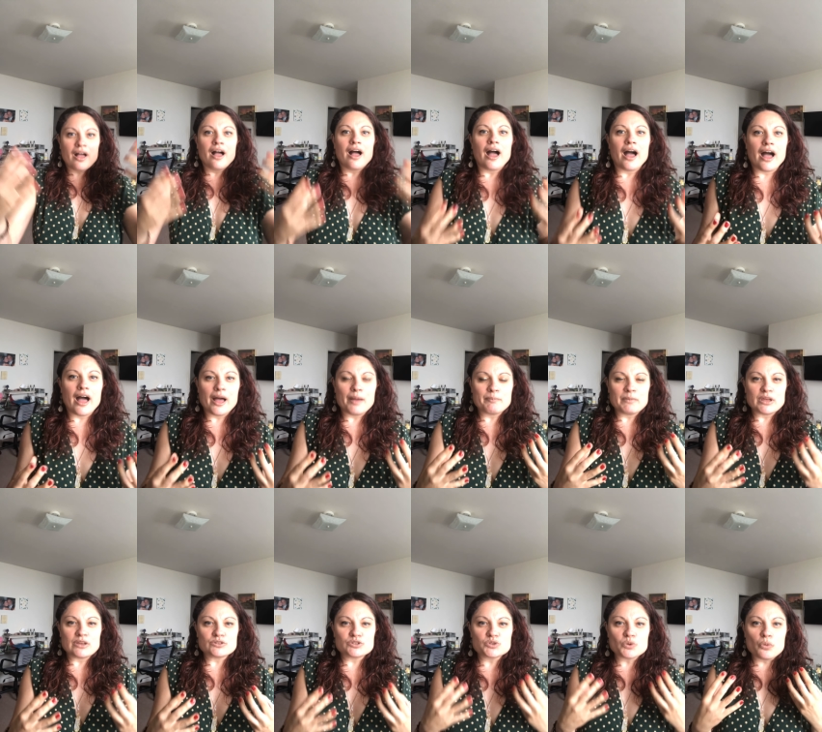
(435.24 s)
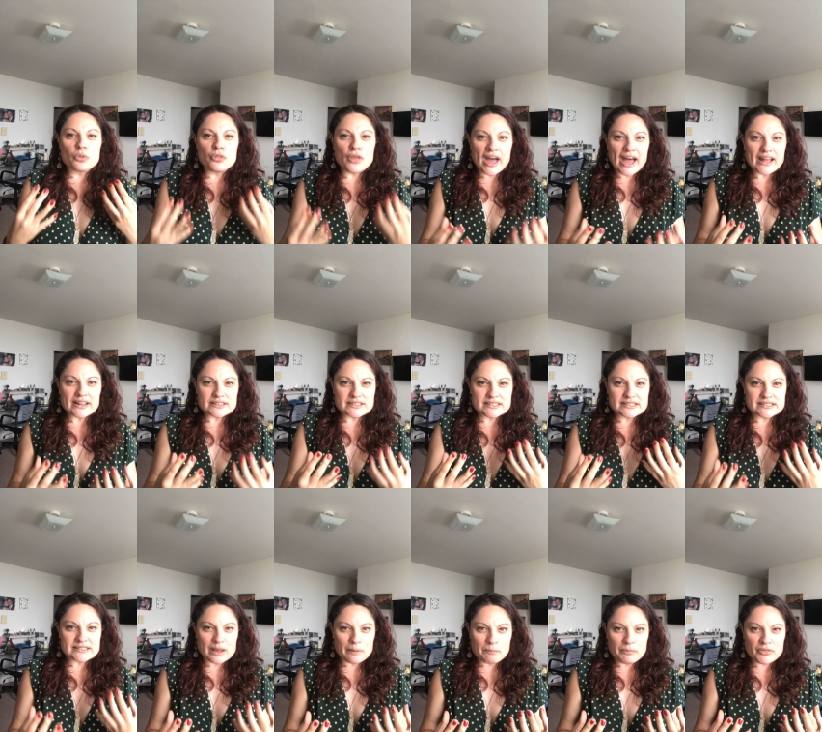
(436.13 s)
Um, so that's
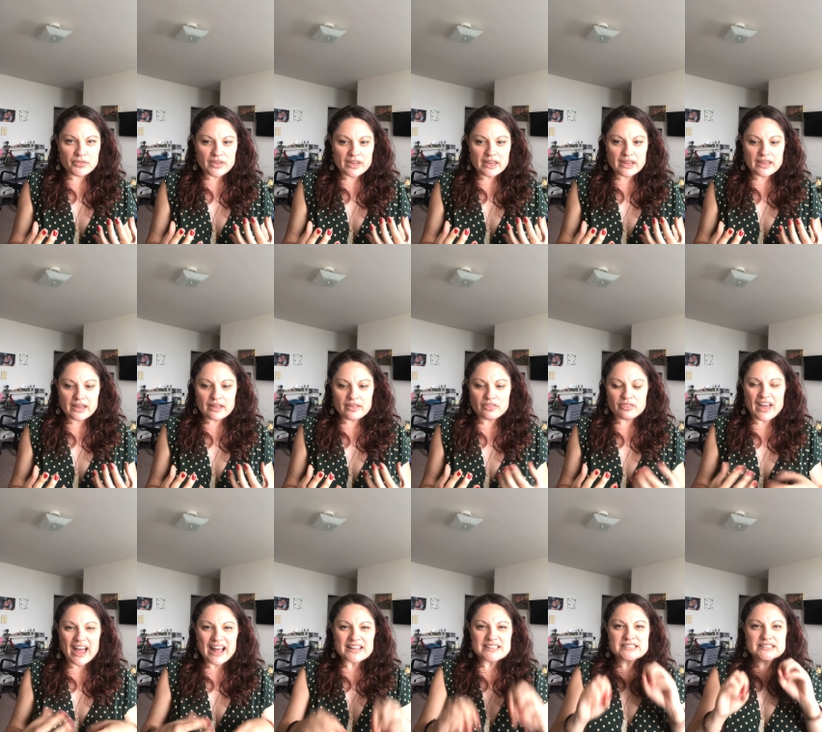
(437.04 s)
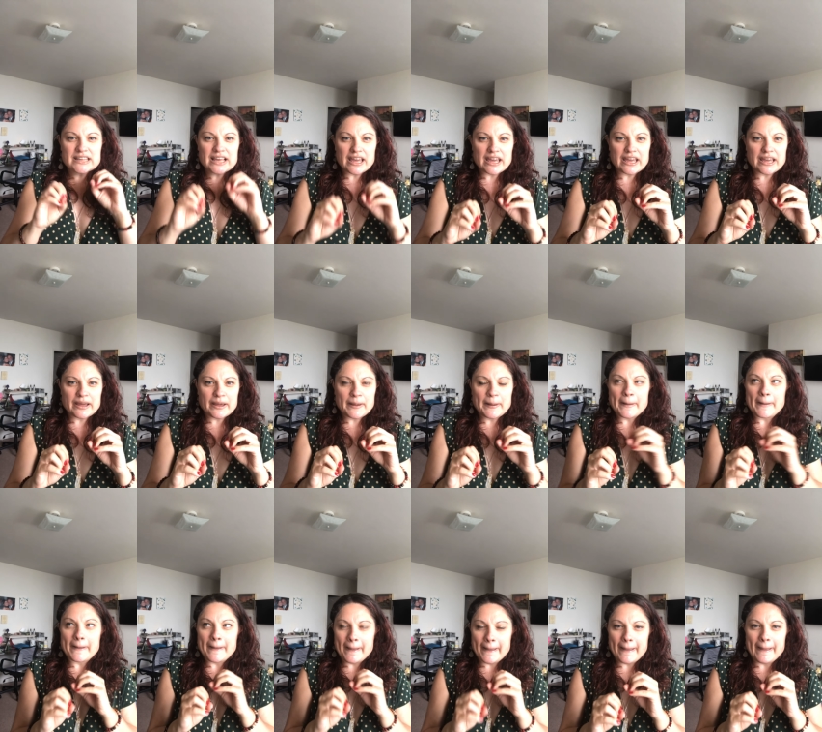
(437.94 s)
something that's like,
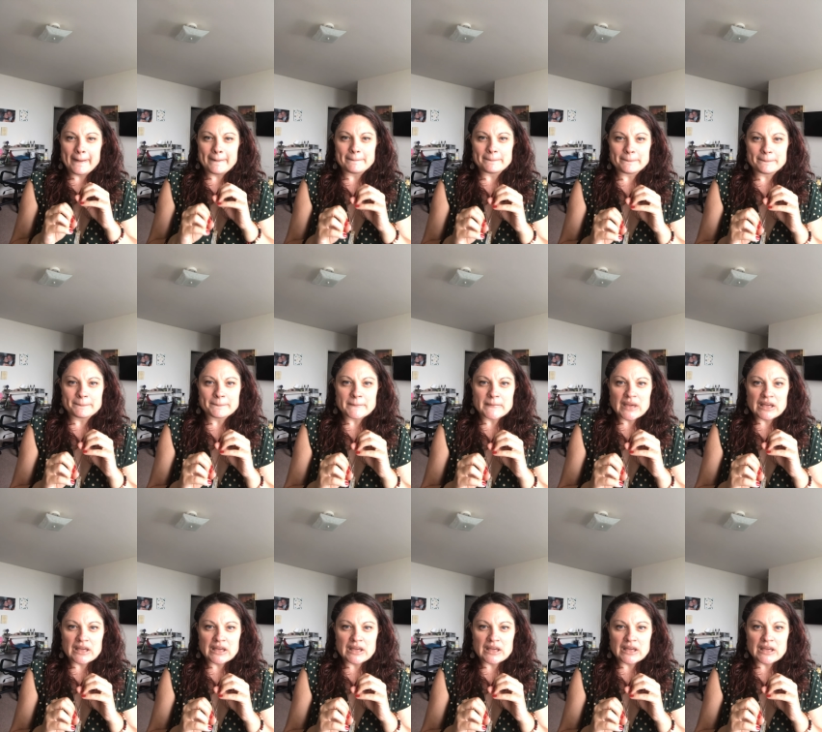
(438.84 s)
um,